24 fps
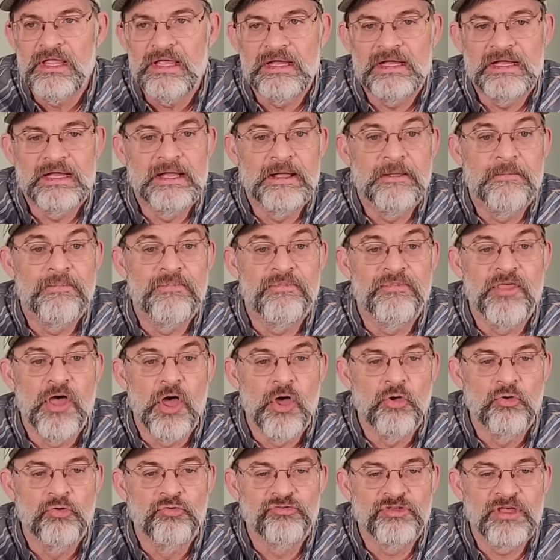Uh,
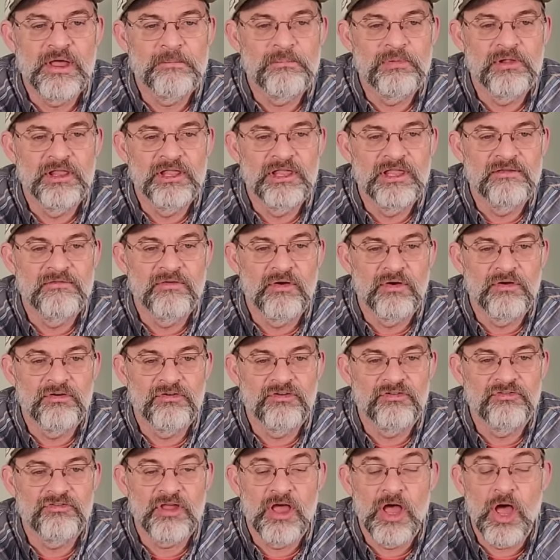those I believe are
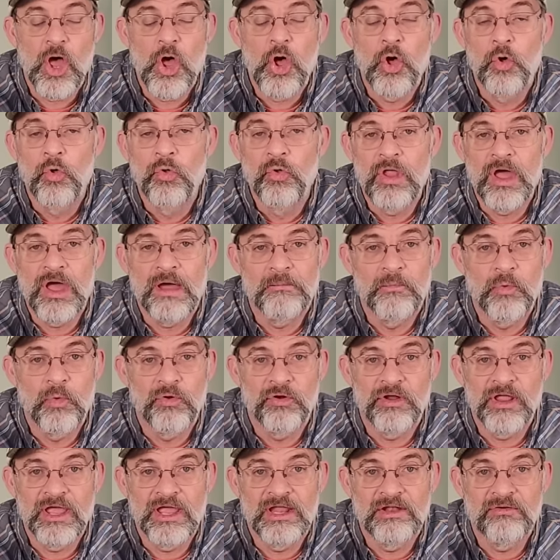just a whole lot more
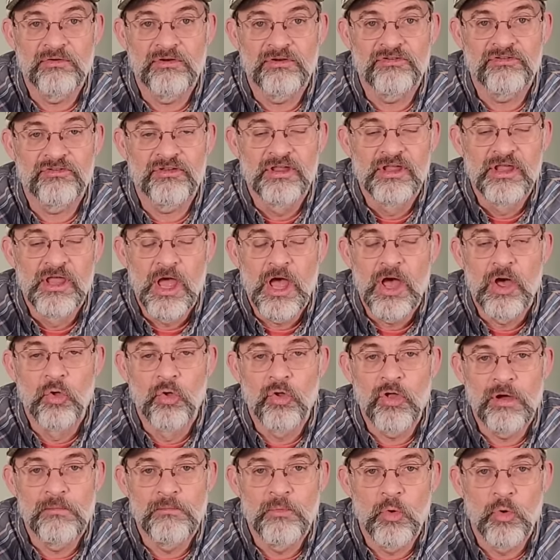dangerous, whole
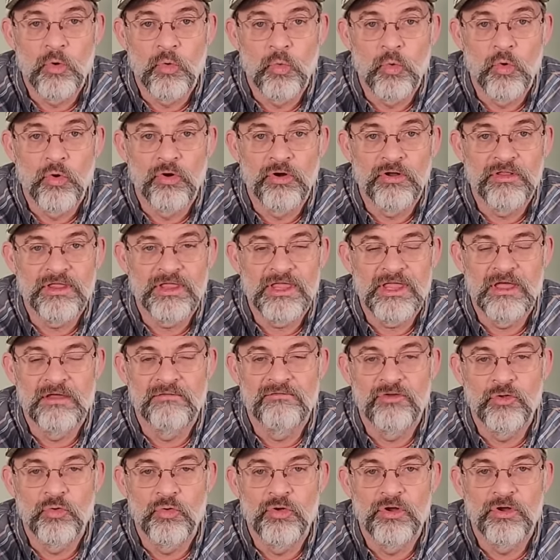lot more worthy
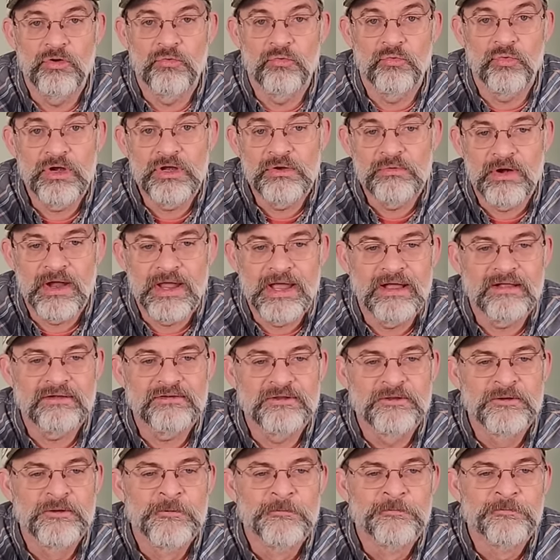of doing a
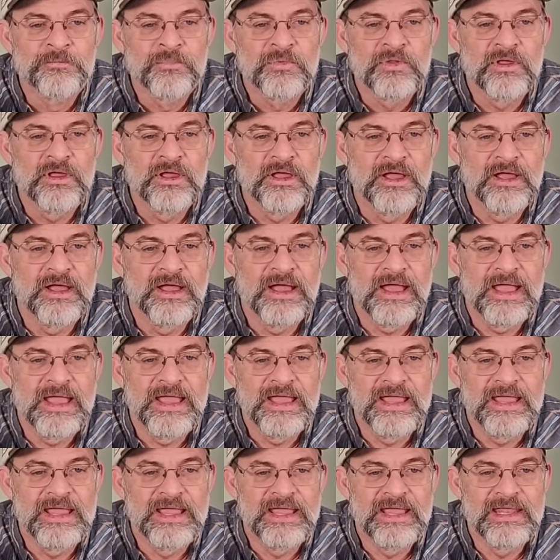reroute. Uh,
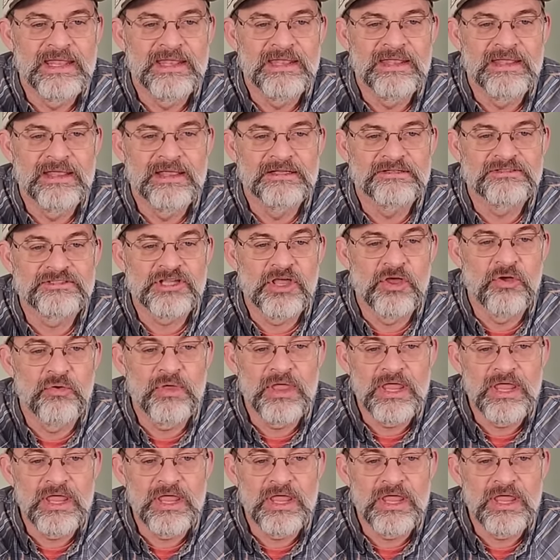and uh, so,